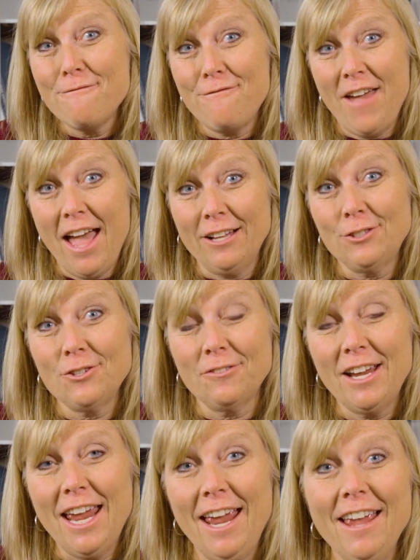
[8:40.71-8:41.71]

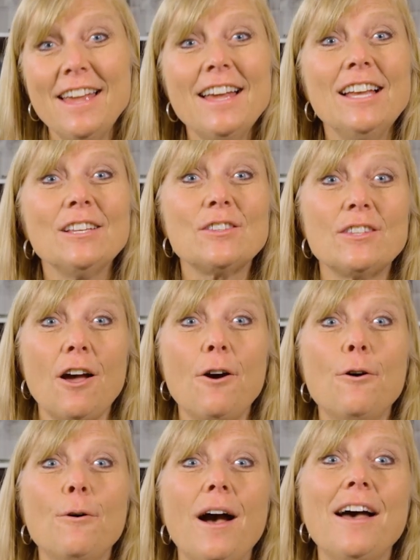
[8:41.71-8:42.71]
factory.
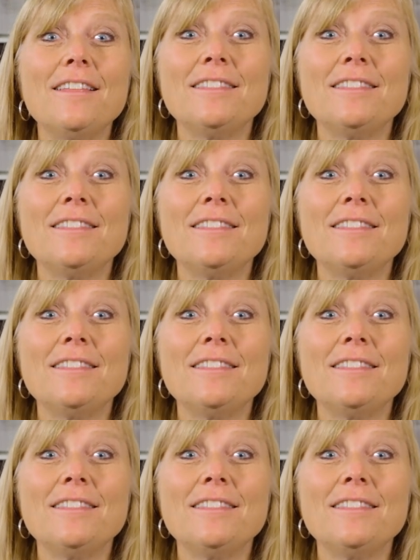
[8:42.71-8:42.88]
So